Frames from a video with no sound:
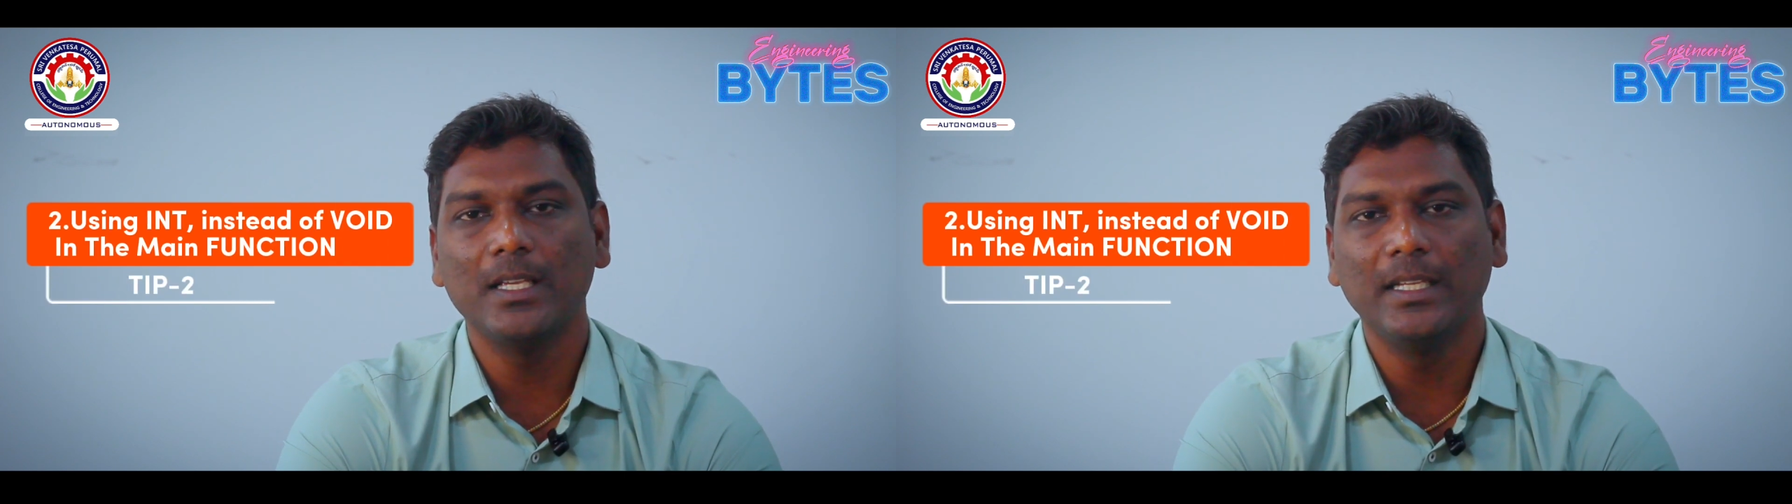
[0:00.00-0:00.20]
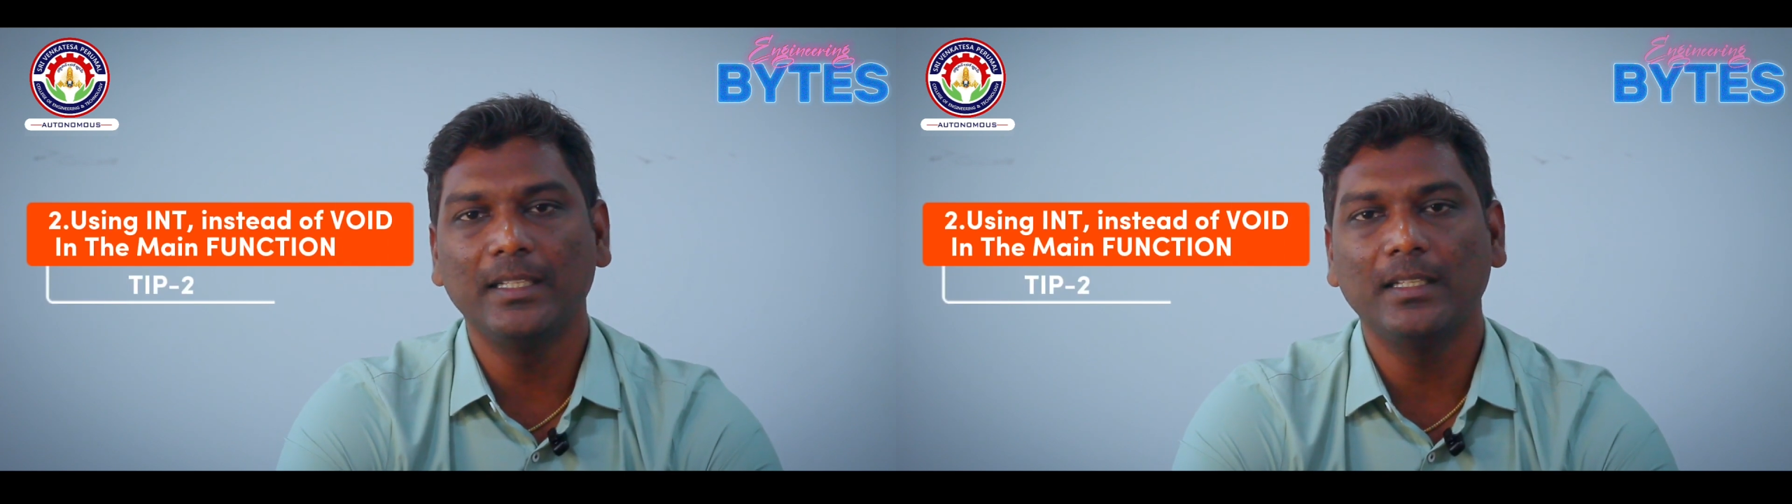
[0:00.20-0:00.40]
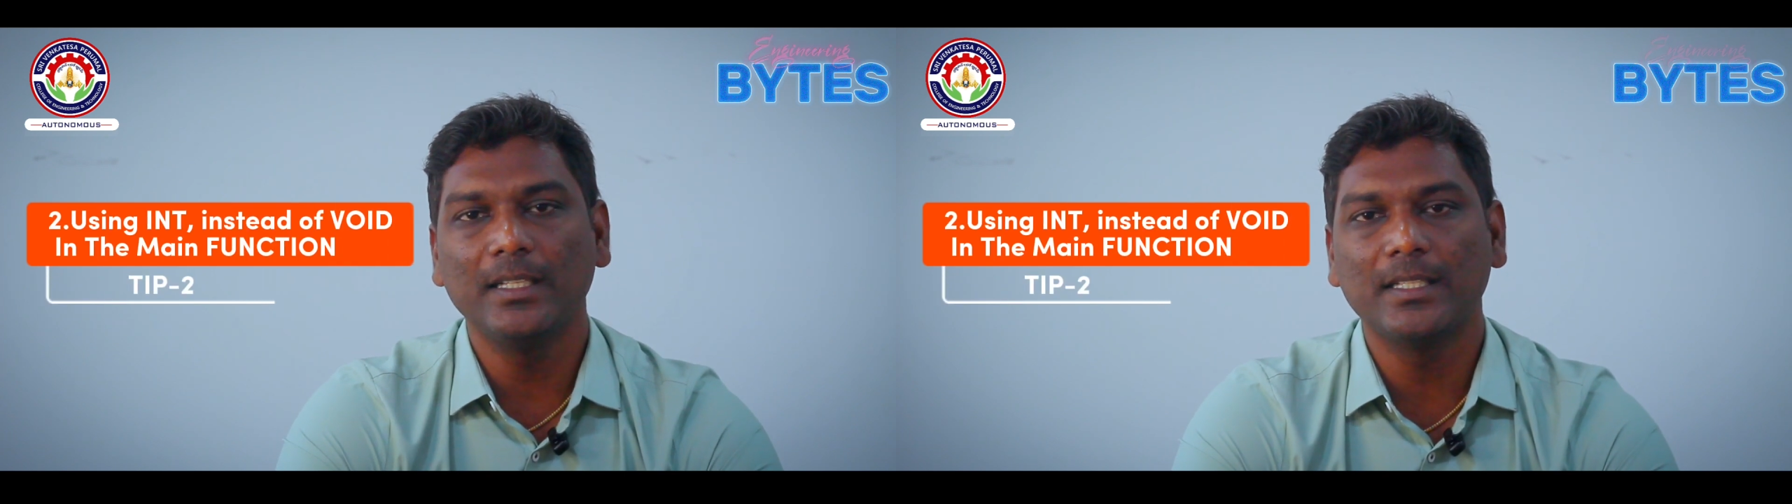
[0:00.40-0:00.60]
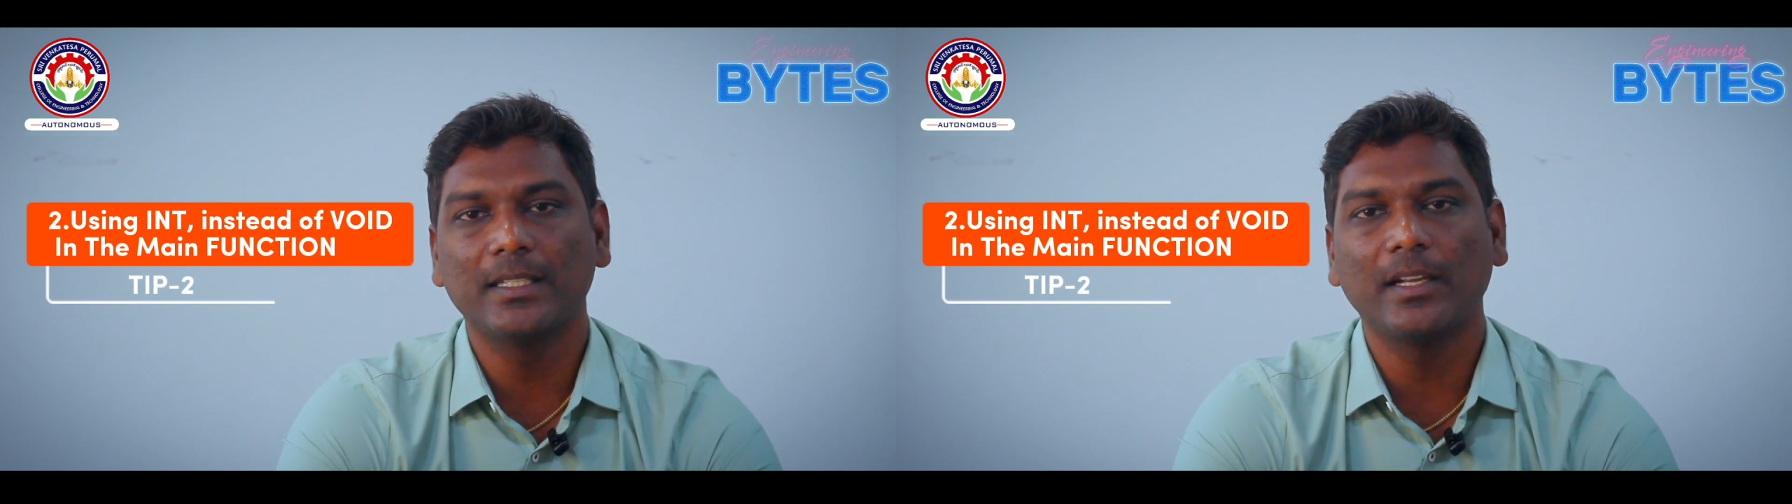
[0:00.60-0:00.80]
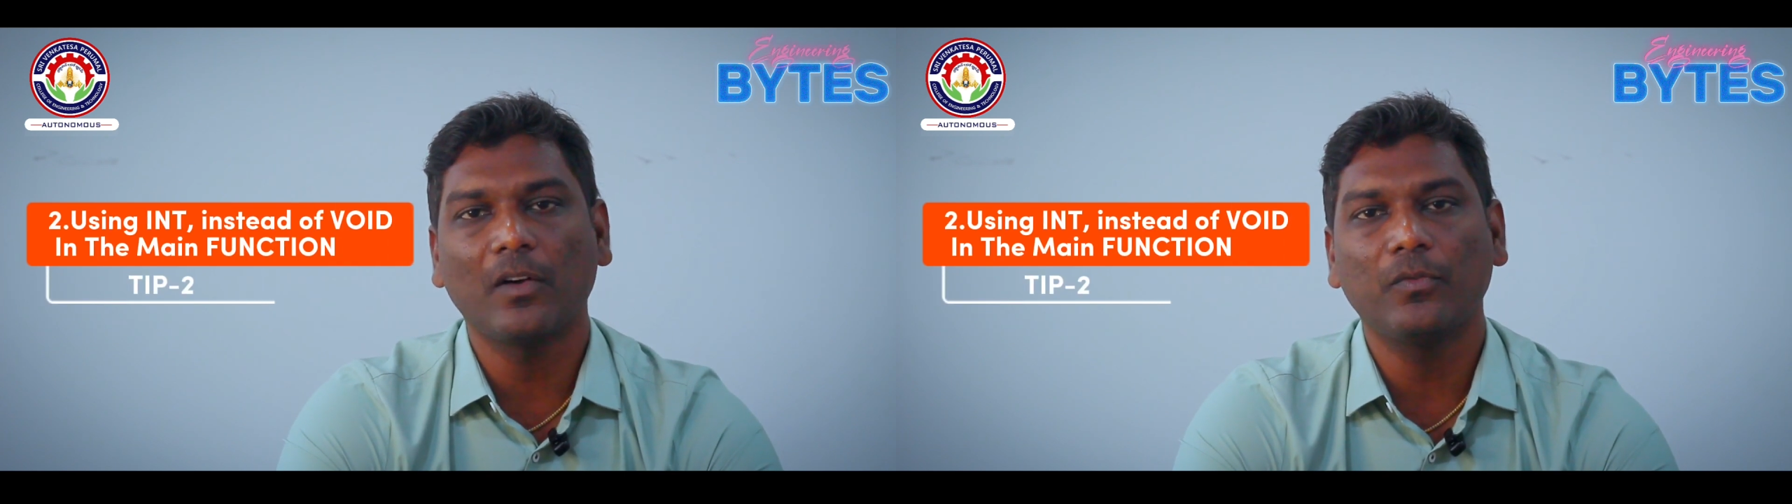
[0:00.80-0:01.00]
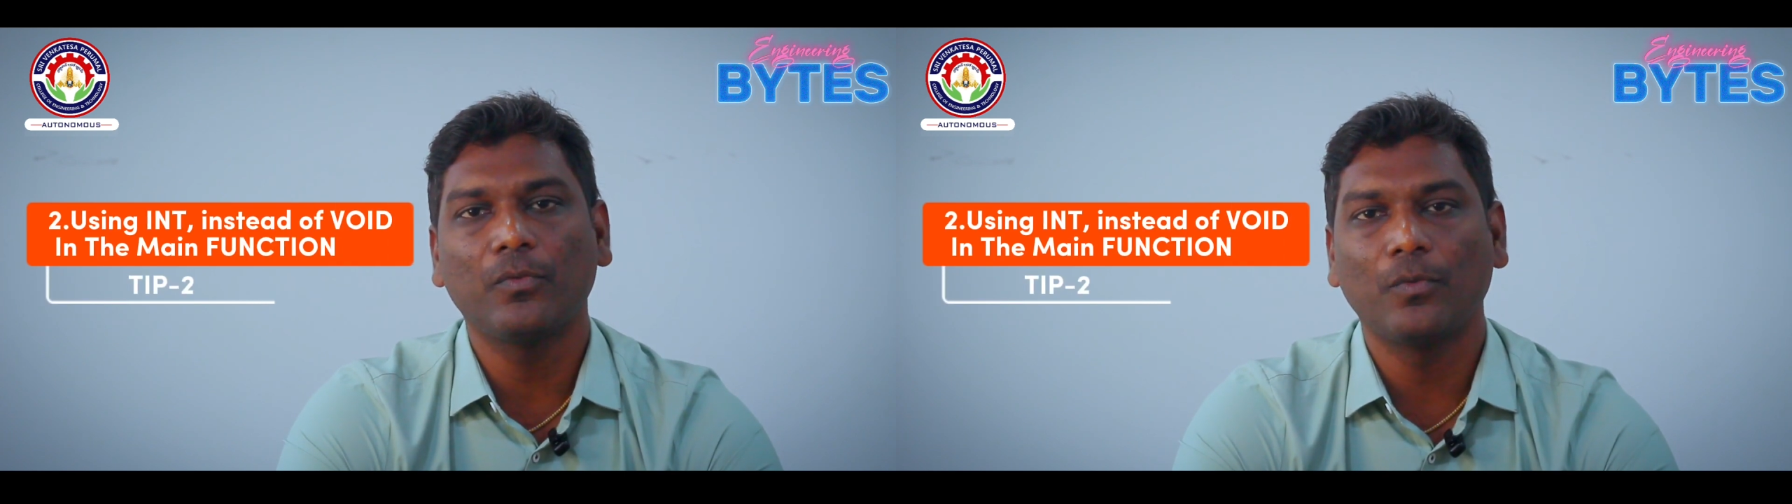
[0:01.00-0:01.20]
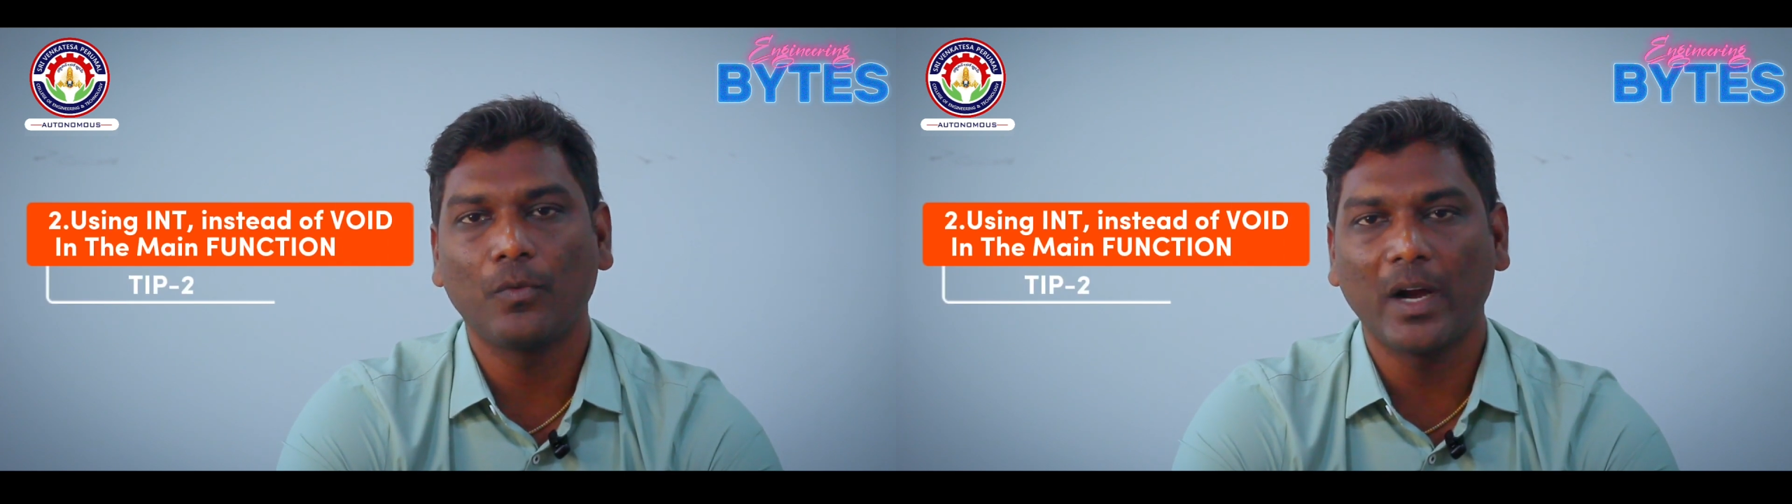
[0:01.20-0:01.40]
int instead of